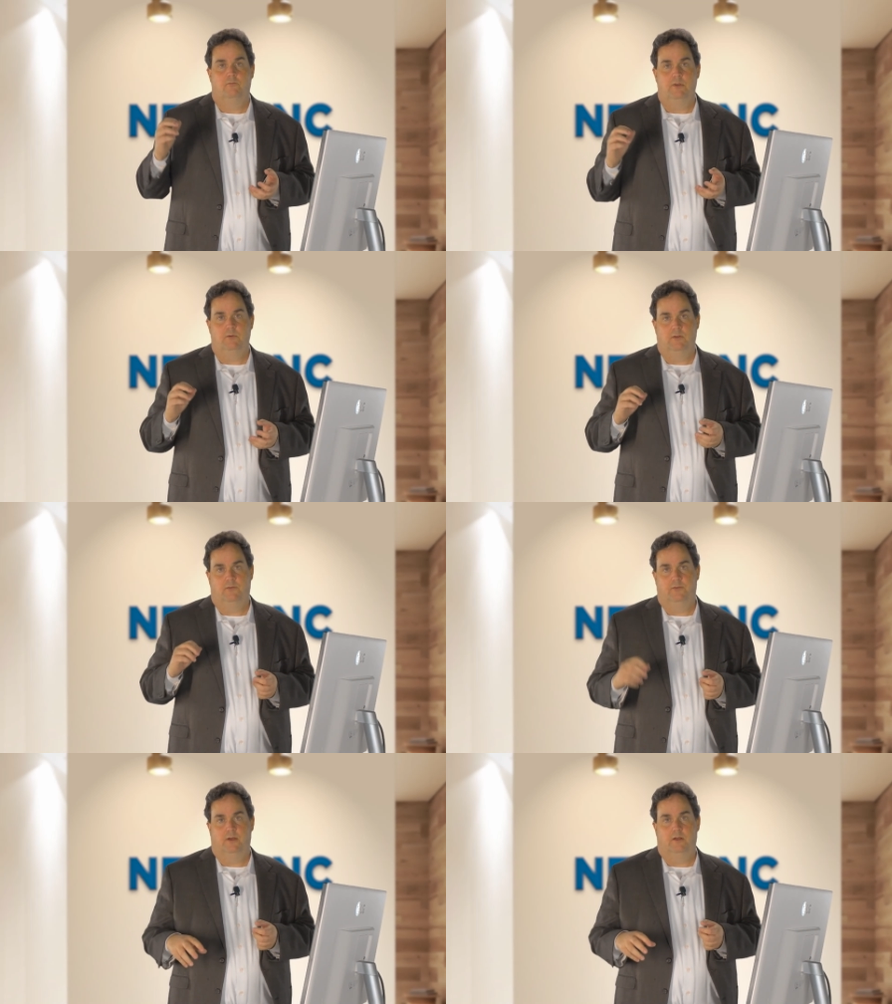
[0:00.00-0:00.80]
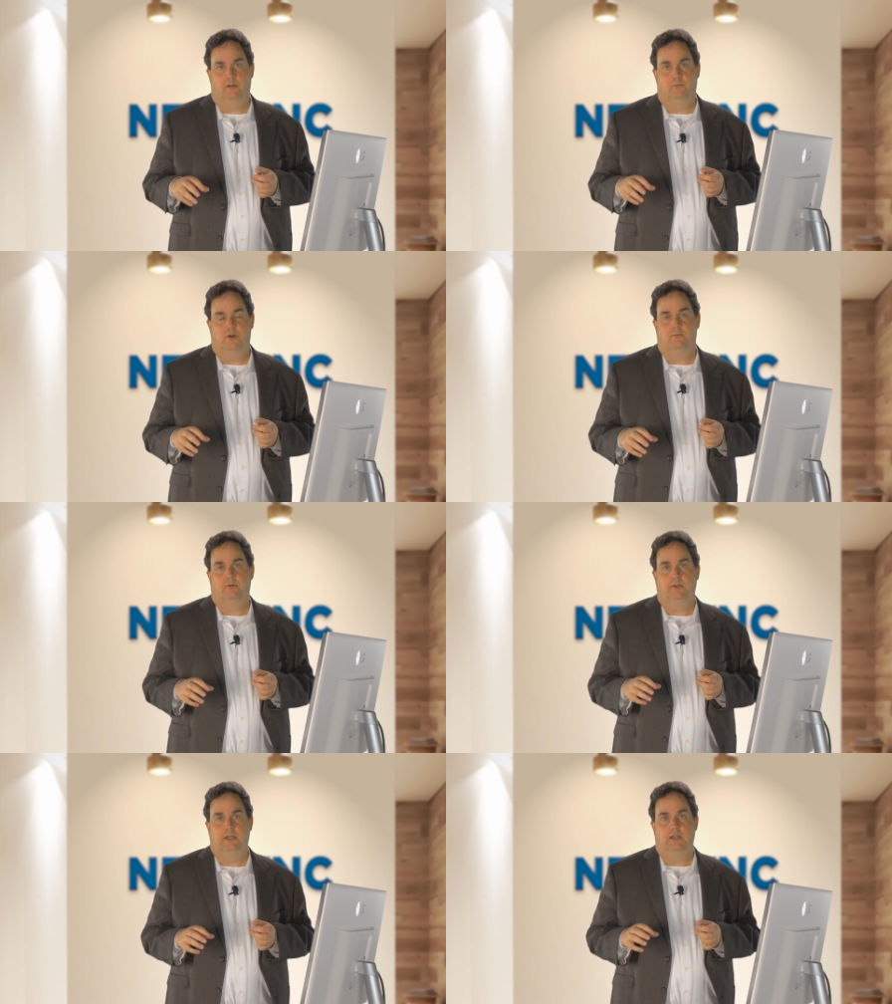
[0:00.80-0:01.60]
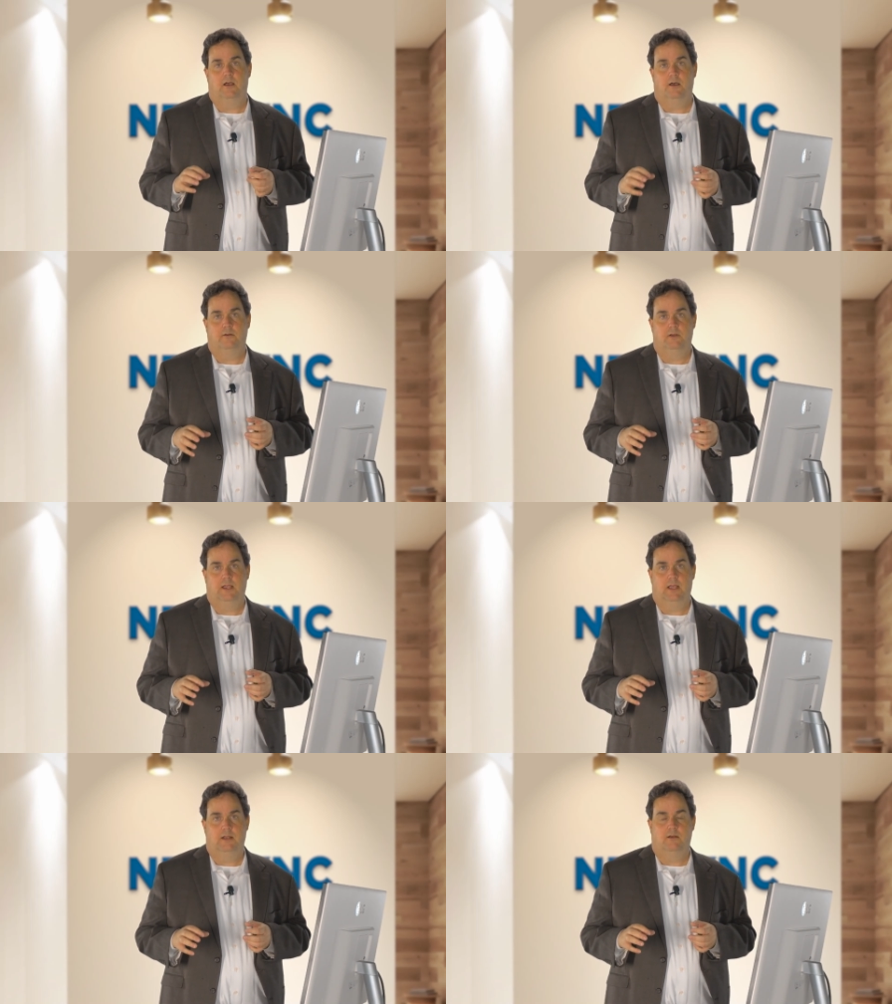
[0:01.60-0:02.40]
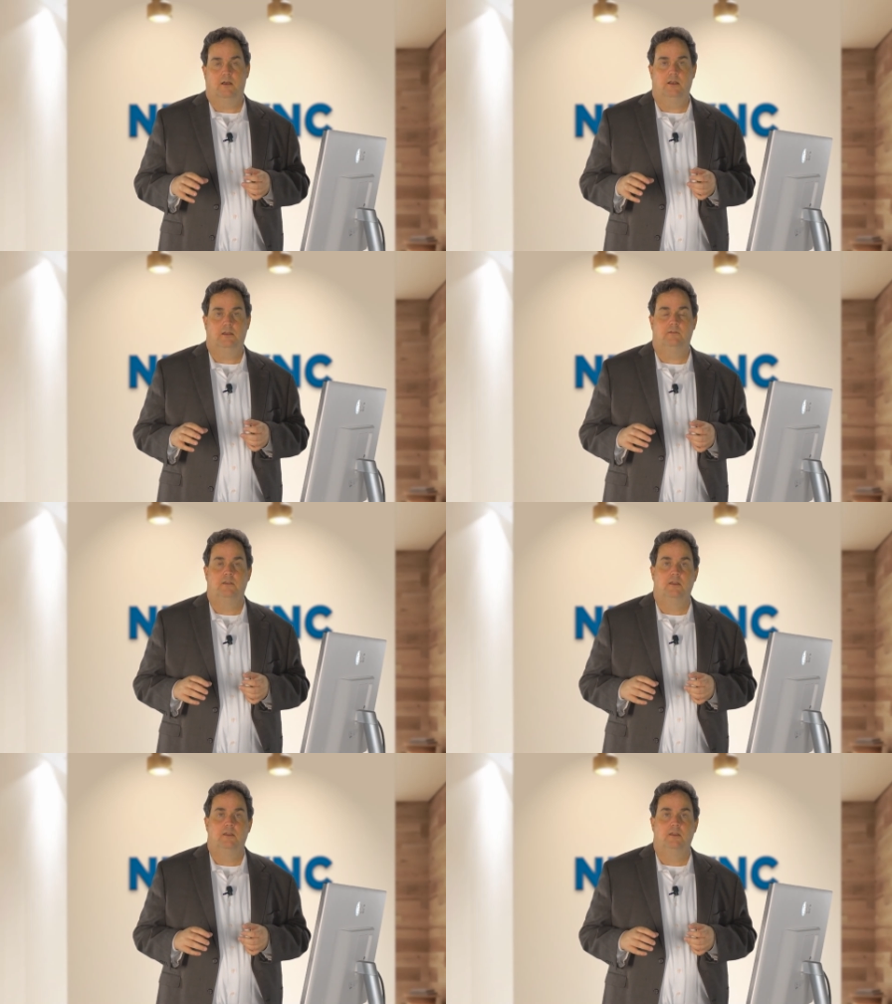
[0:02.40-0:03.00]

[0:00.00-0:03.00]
We would install properly AutoCAD on it,